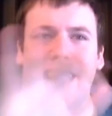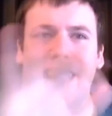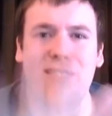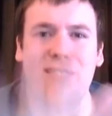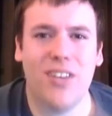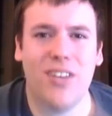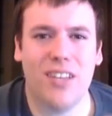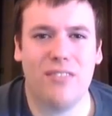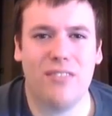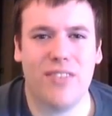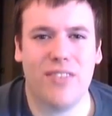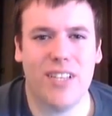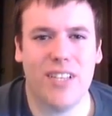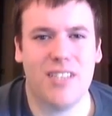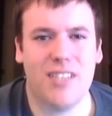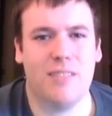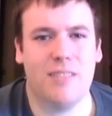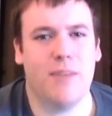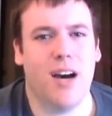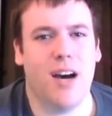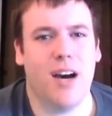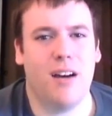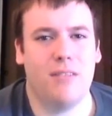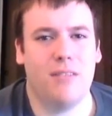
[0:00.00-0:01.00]
of on the fence
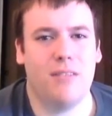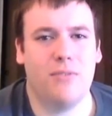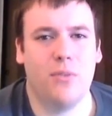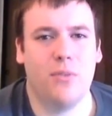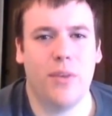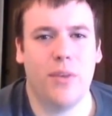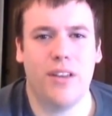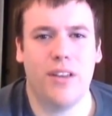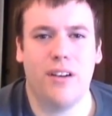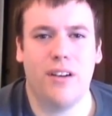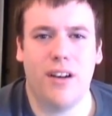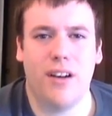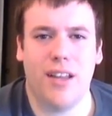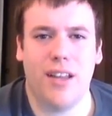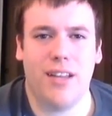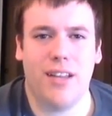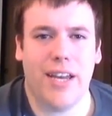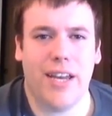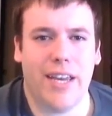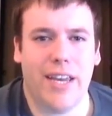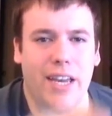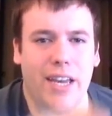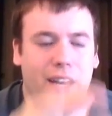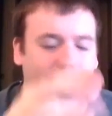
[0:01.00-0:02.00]
about for whether or not I
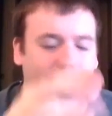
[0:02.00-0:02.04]
like it.